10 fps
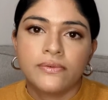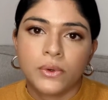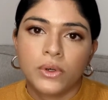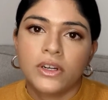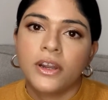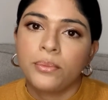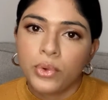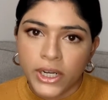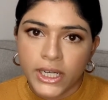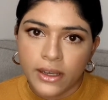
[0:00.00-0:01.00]
for
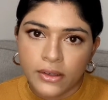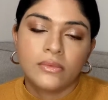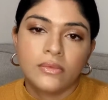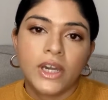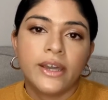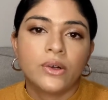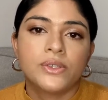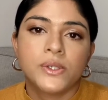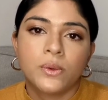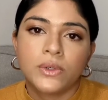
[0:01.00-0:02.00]
brain health. I
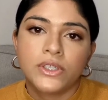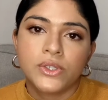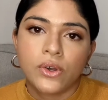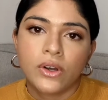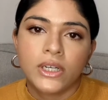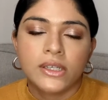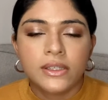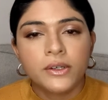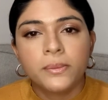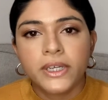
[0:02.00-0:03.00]
also want to talk a
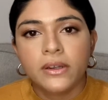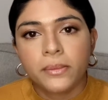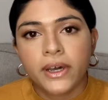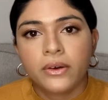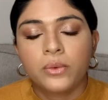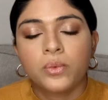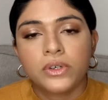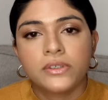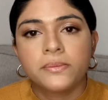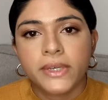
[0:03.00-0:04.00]
little bit about
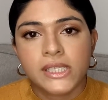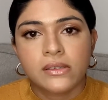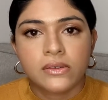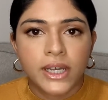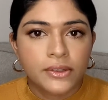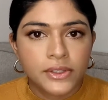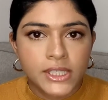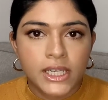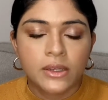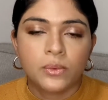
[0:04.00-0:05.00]
World Mental Health
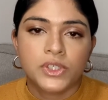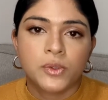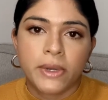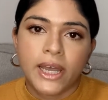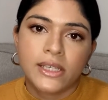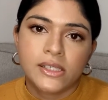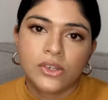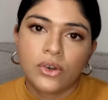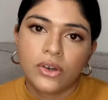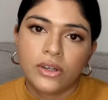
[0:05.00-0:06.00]
Day, which passed
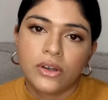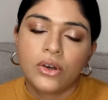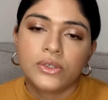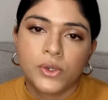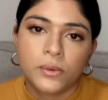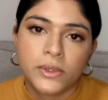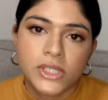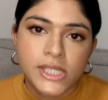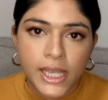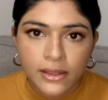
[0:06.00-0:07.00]
on October
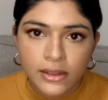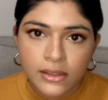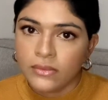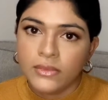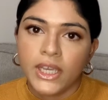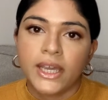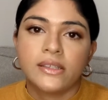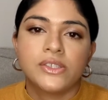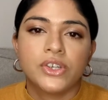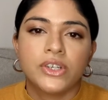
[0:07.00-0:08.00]
10th, and
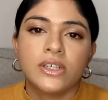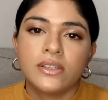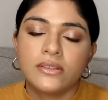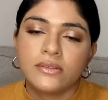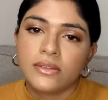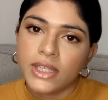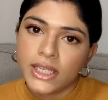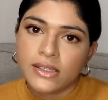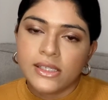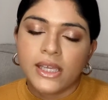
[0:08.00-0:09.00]
certain
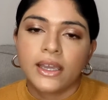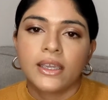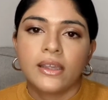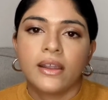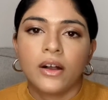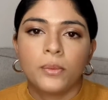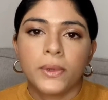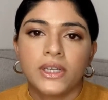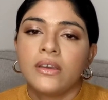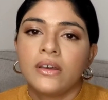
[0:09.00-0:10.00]
things that can help
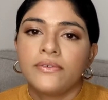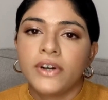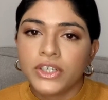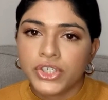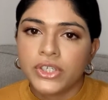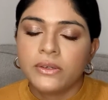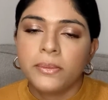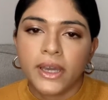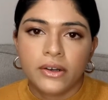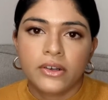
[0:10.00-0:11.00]
us function
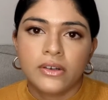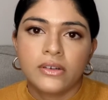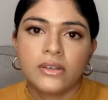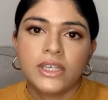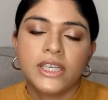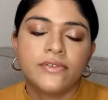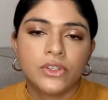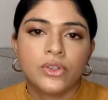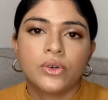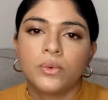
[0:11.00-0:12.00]
better even
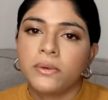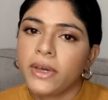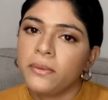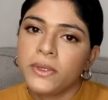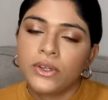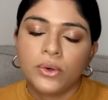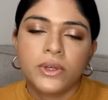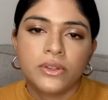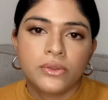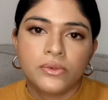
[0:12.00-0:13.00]
though we might be going
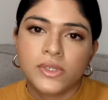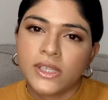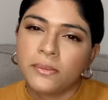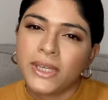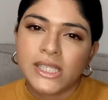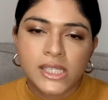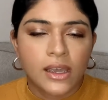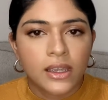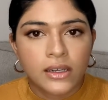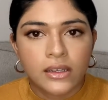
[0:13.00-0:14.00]
through some
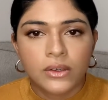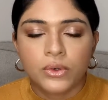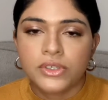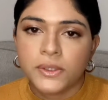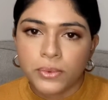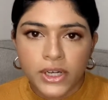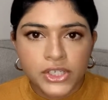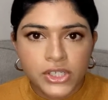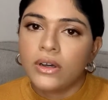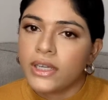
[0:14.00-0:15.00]
anxiety or
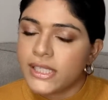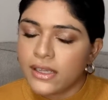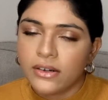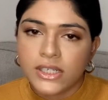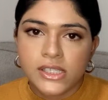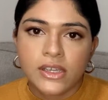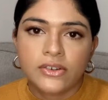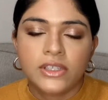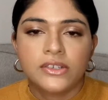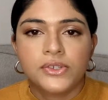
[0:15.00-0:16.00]
depression, etc., etc.
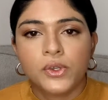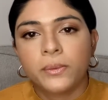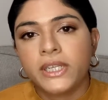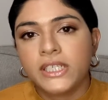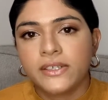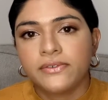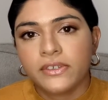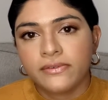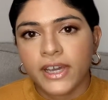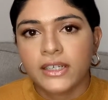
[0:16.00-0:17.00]
There's so many different
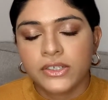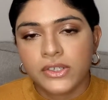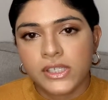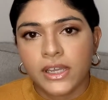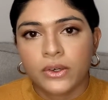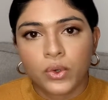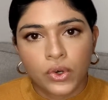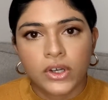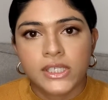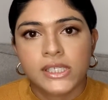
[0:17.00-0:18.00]
factors that
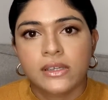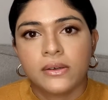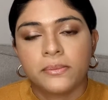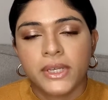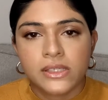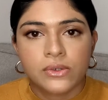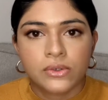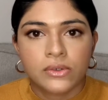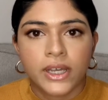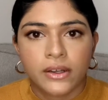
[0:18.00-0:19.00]
cause mental
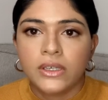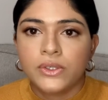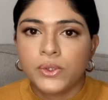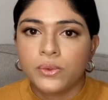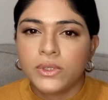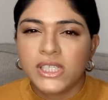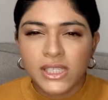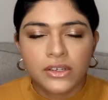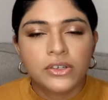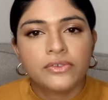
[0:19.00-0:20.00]
health to
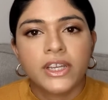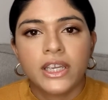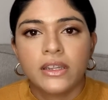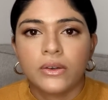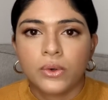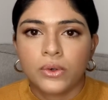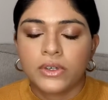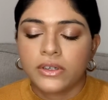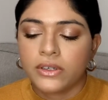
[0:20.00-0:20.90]
deteriorate or